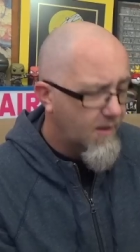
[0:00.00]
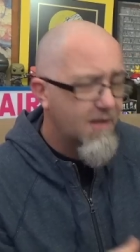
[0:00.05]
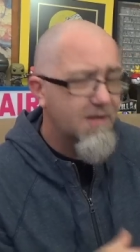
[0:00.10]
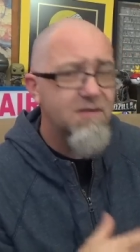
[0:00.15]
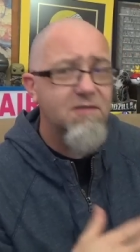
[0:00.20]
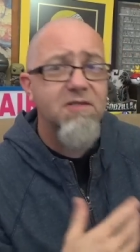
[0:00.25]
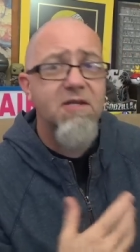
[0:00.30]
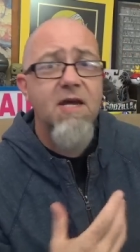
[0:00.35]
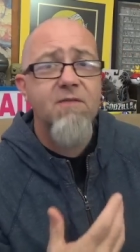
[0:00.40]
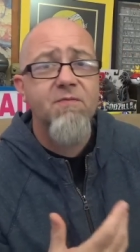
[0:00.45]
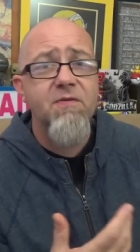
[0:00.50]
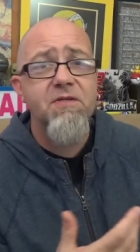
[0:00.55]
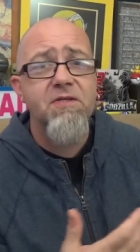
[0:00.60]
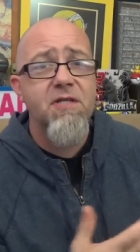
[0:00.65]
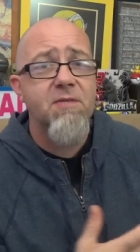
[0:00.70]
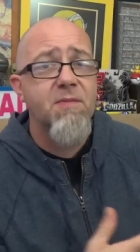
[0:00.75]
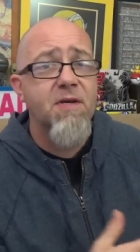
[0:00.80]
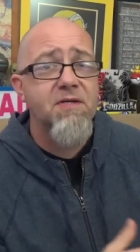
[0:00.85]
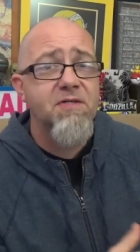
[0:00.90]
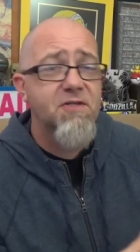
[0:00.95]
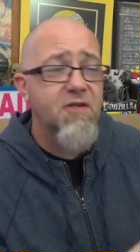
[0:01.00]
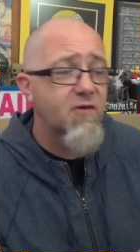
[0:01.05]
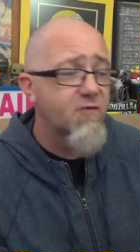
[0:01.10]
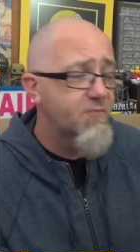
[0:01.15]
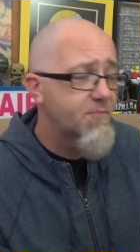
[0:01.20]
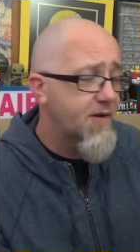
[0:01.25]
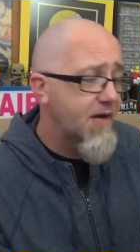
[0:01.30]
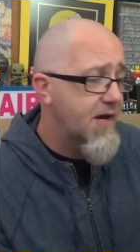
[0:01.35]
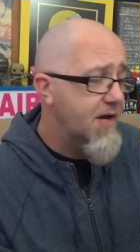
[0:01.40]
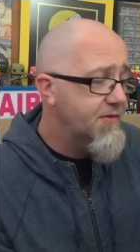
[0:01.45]
I definitely see
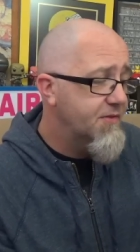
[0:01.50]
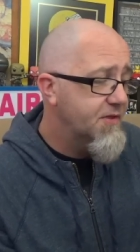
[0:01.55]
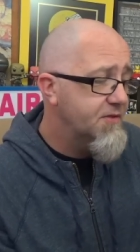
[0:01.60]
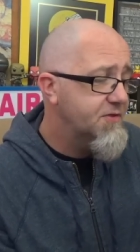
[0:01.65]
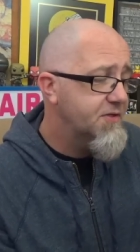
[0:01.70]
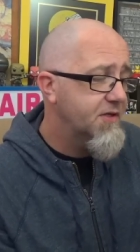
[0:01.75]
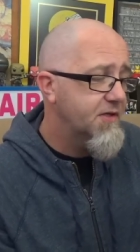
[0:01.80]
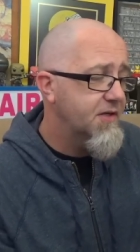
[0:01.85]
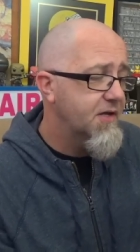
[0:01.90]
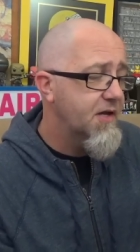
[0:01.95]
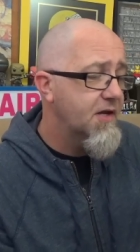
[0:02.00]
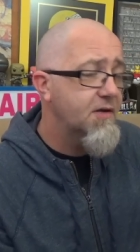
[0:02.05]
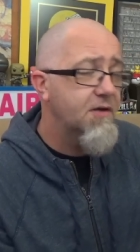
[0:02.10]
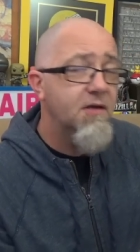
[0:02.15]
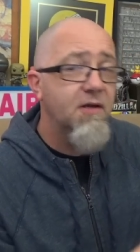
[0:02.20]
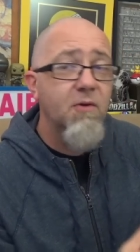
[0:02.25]
myself buying this again.